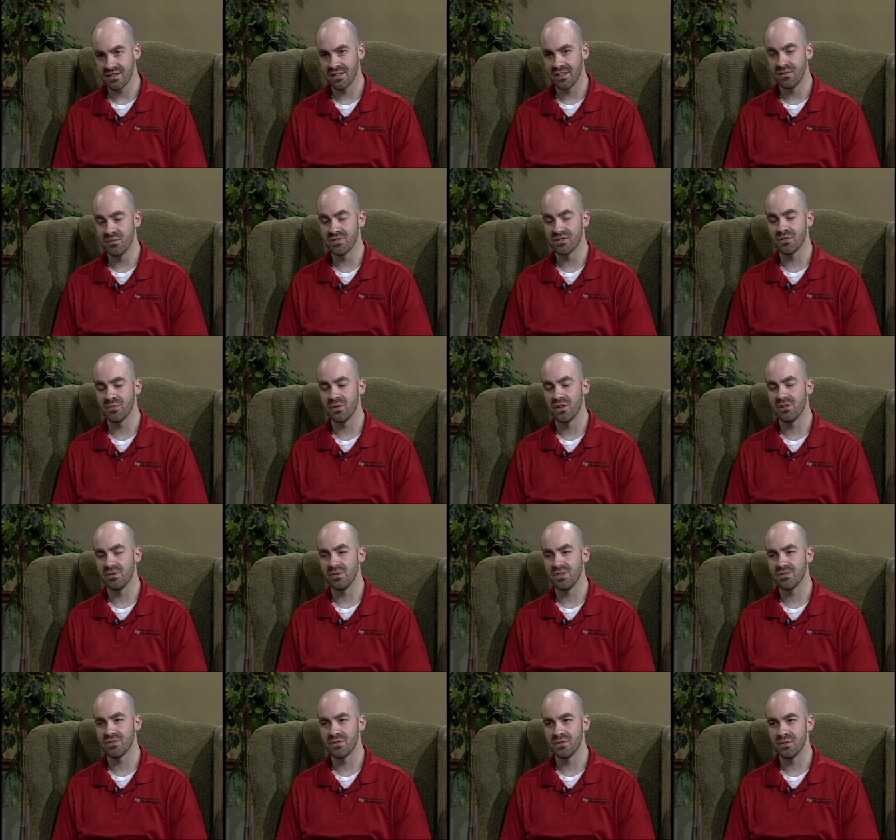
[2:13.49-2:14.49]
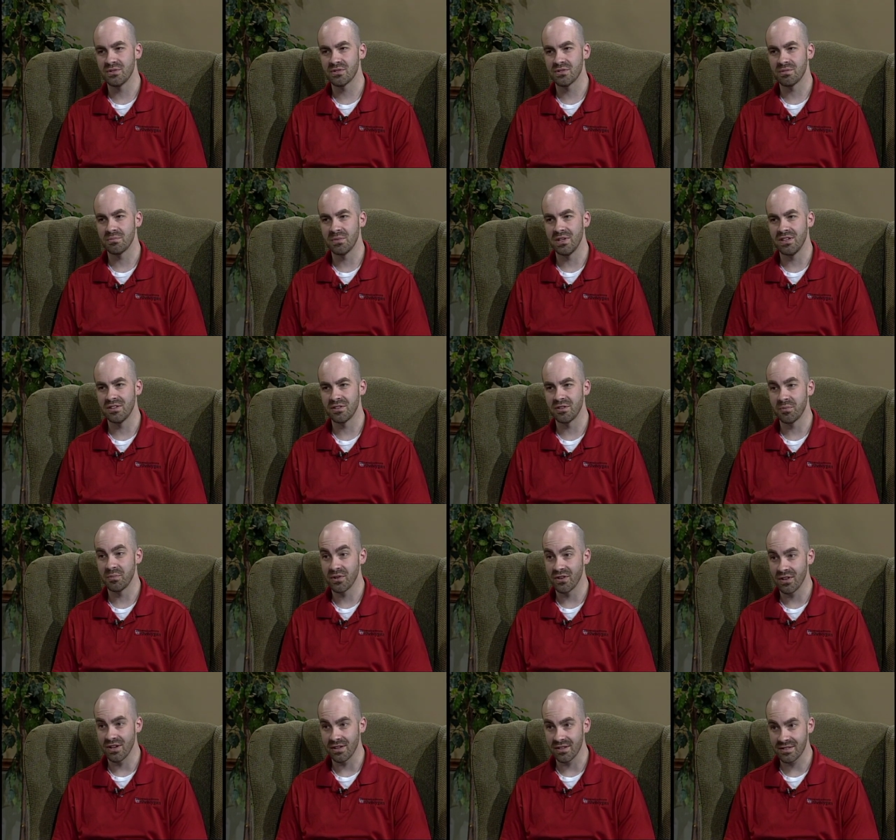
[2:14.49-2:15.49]
and he was the one who introduced me to the
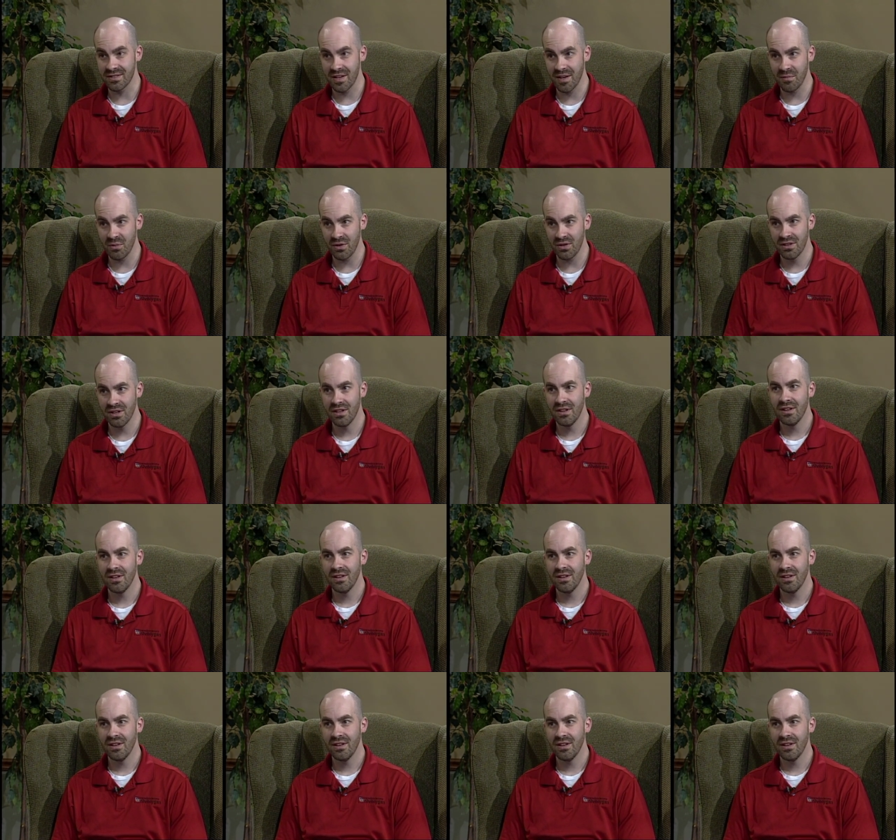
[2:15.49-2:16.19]
periodic table,